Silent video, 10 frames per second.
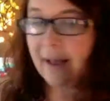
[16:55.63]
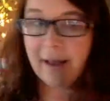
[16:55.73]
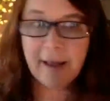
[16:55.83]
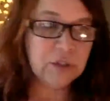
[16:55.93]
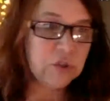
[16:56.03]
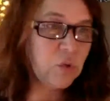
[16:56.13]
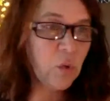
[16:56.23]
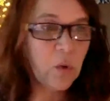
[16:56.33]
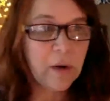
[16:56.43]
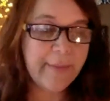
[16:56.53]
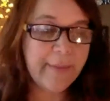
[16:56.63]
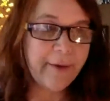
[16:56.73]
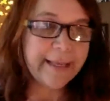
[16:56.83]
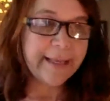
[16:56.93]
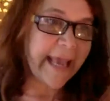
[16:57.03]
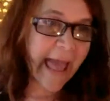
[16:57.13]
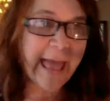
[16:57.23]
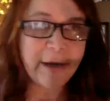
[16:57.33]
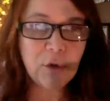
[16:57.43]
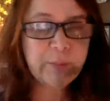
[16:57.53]
a story about a
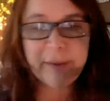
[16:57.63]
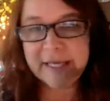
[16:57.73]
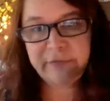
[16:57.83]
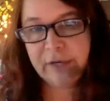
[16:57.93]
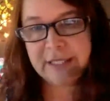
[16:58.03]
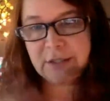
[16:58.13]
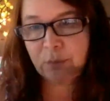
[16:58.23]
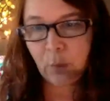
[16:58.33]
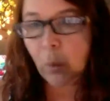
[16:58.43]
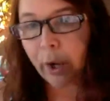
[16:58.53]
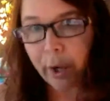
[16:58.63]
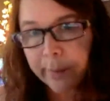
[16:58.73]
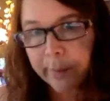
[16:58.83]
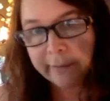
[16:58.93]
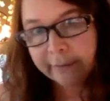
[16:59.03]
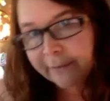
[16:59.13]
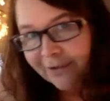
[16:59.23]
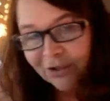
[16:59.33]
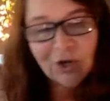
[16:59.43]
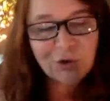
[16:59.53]
cat who's best friends with a worm. You know,